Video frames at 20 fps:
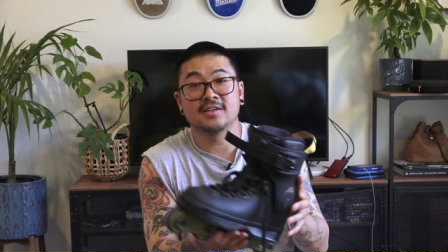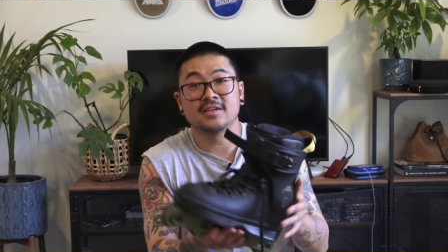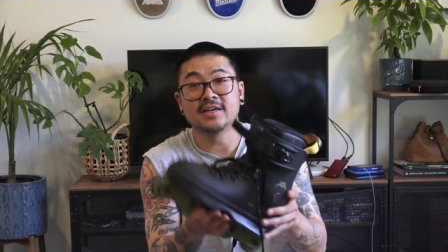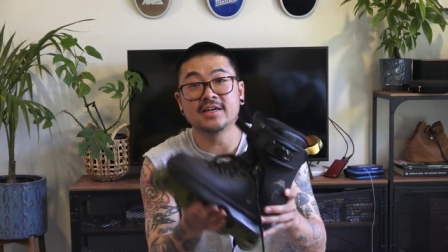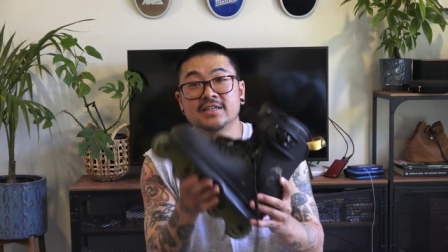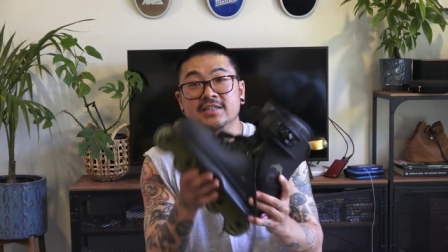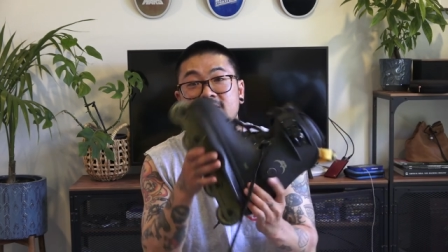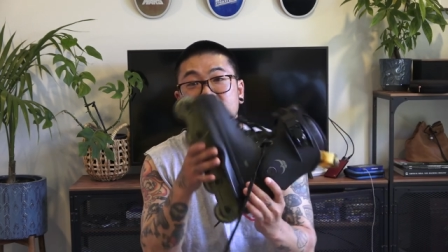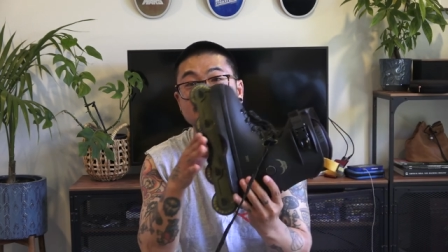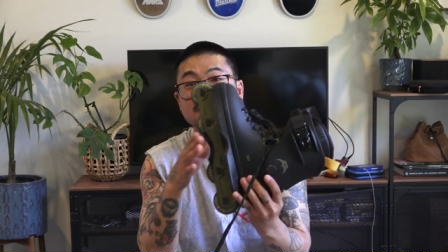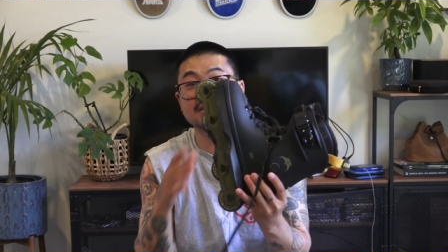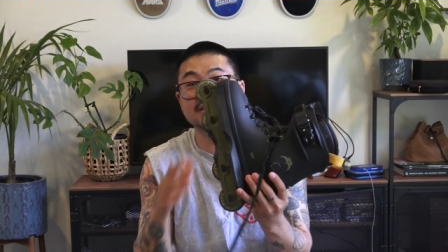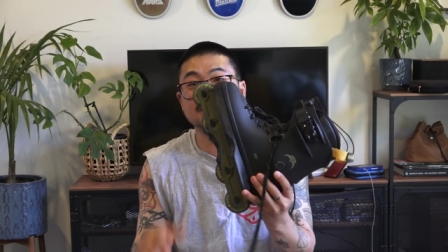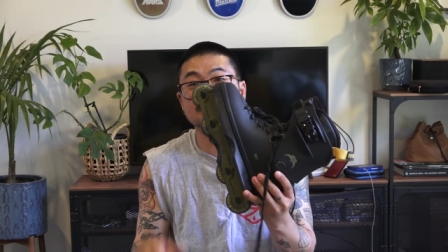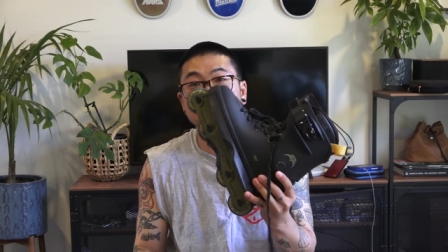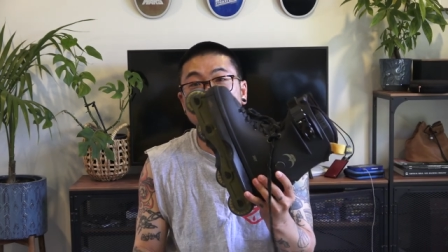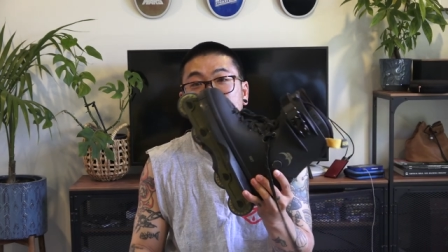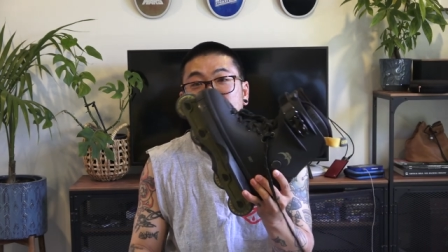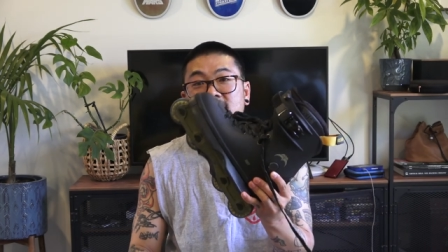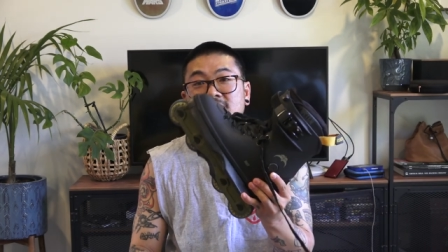I
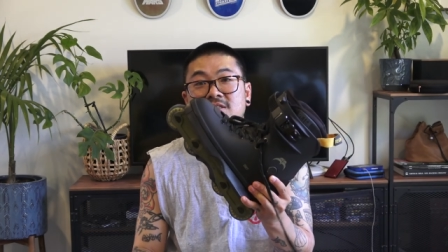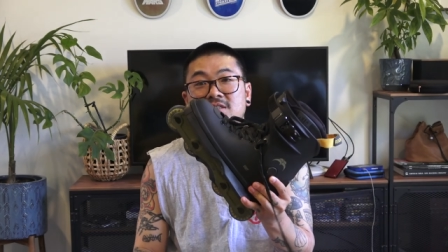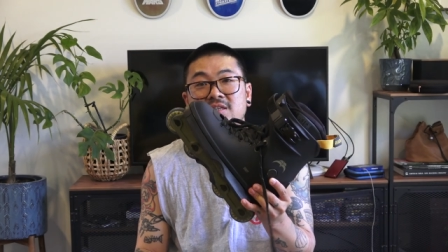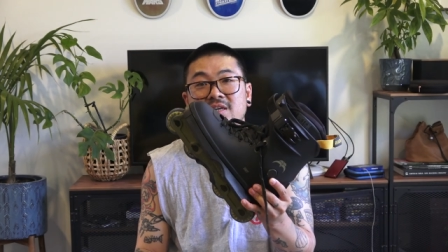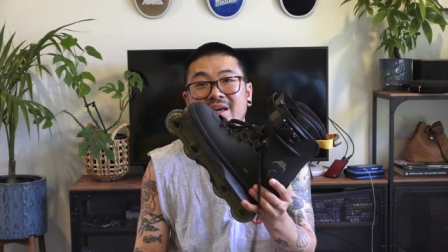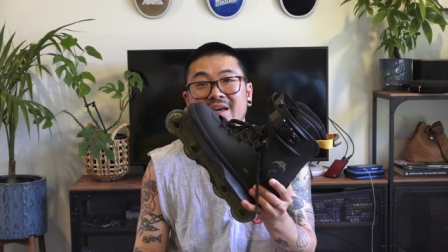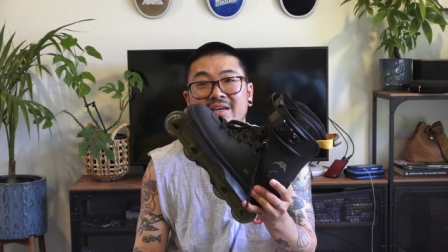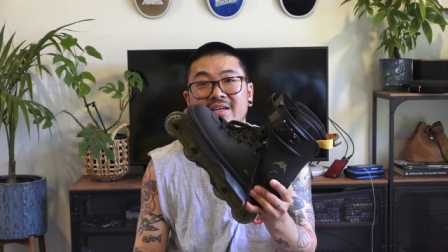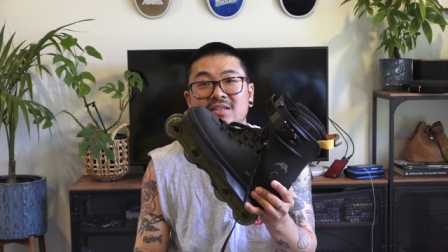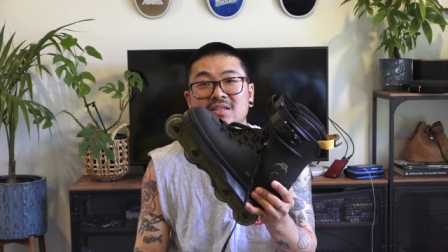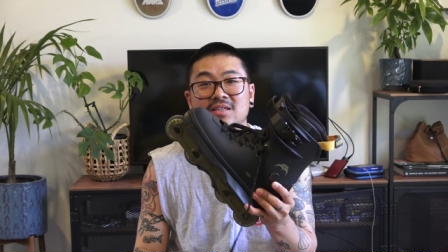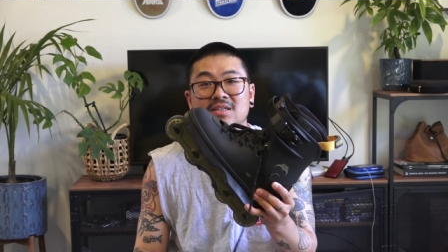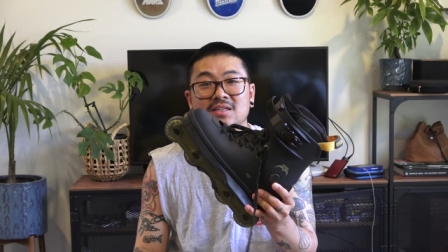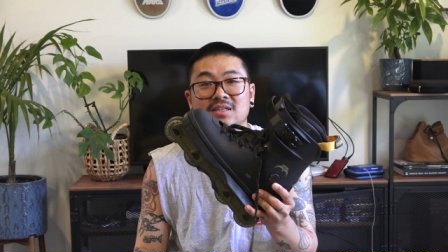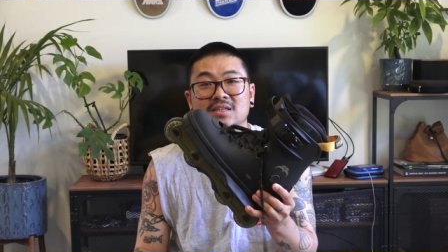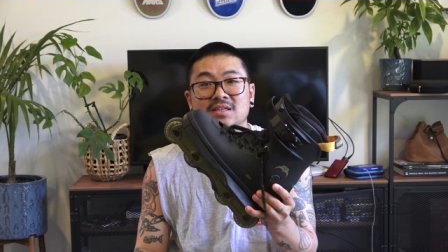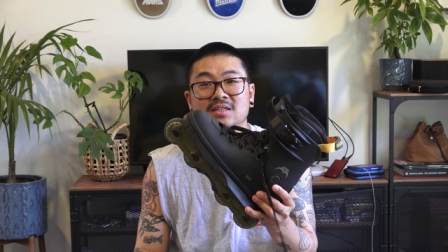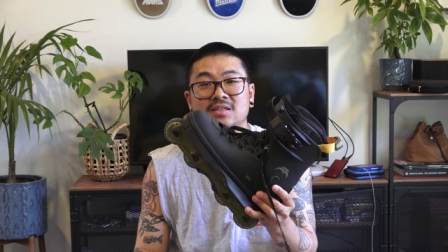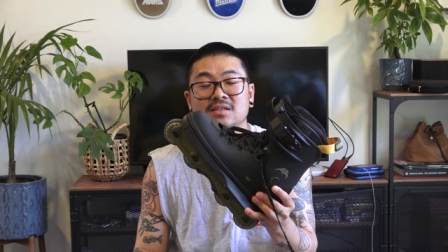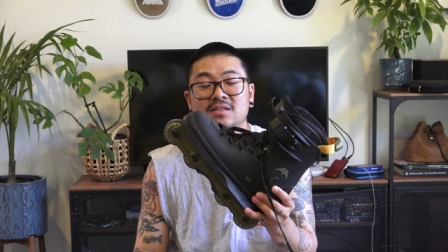just
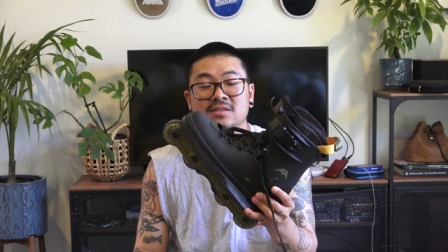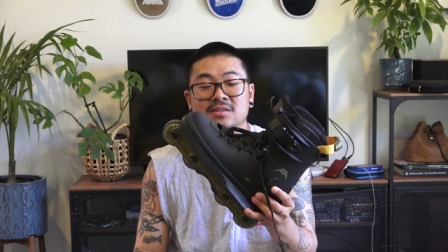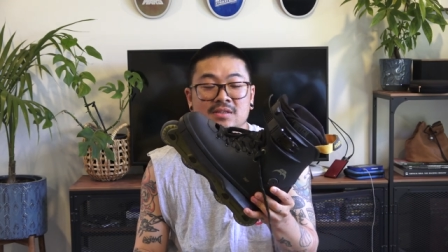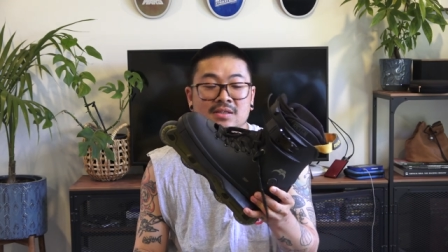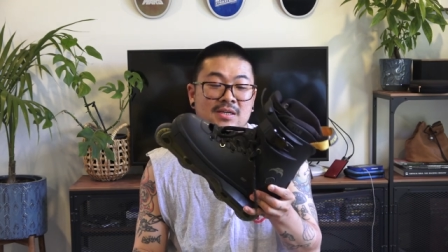skated